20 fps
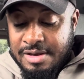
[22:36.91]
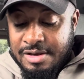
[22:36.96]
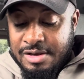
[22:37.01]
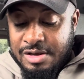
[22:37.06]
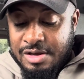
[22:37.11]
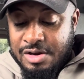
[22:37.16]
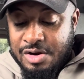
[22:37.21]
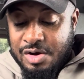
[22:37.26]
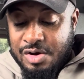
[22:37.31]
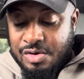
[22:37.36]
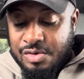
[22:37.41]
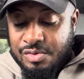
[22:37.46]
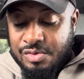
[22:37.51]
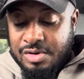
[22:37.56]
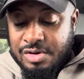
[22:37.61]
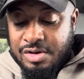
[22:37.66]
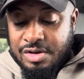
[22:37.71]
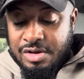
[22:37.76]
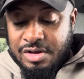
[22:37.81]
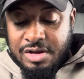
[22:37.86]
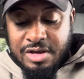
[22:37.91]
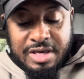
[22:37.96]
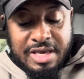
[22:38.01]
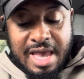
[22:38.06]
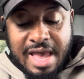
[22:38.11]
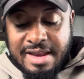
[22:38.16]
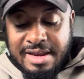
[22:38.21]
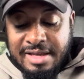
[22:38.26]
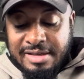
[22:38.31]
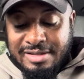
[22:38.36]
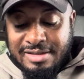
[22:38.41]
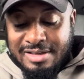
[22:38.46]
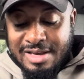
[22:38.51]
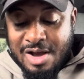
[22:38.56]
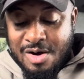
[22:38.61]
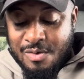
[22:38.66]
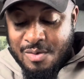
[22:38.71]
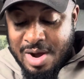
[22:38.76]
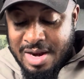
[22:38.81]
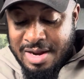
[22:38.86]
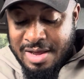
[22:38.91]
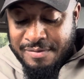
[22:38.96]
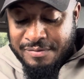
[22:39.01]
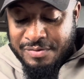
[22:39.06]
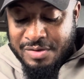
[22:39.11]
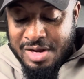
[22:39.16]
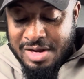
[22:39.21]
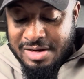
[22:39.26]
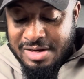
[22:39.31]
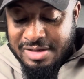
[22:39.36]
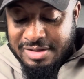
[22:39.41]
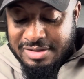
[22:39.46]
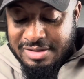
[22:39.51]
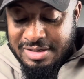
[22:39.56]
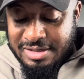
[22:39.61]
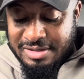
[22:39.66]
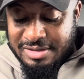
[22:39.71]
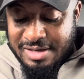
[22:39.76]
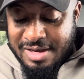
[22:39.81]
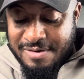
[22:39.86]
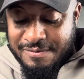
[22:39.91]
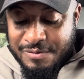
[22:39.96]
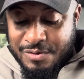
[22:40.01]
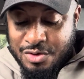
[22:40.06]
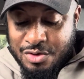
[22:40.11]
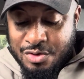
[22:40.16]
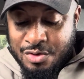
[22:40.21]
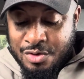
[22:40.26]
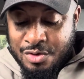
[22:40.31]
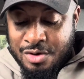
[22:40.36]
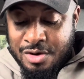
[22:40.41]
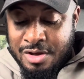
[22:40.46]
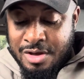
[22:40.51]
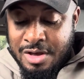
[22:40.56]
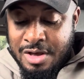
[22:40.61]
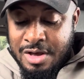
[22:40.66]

You know, you can't discount what they've done this season for sure.